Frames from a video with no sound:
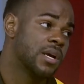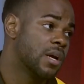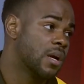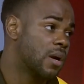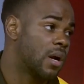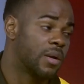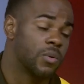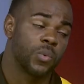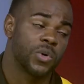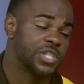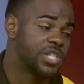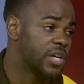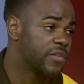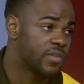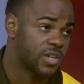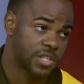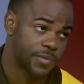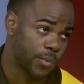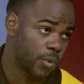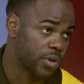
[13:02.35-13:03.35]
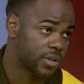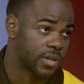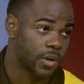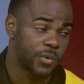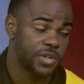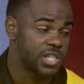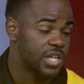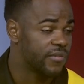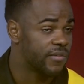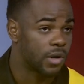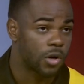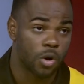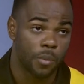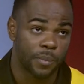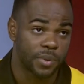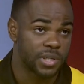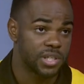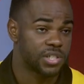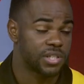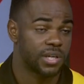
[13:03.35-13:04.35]
And whichever sport or whichever
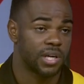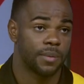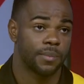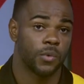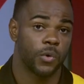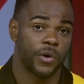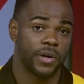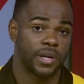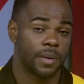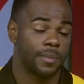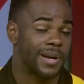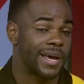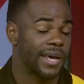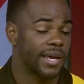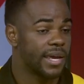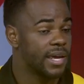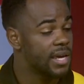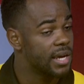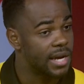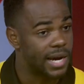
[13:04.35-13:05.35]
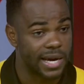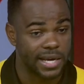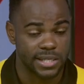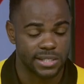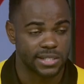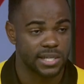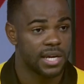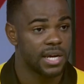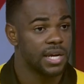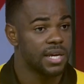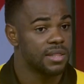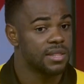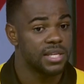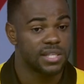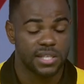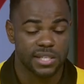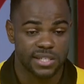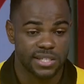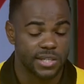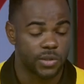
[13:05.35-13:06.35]
competition I'm going, I'm like, hey guys, this
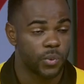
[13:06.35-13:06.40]
is it.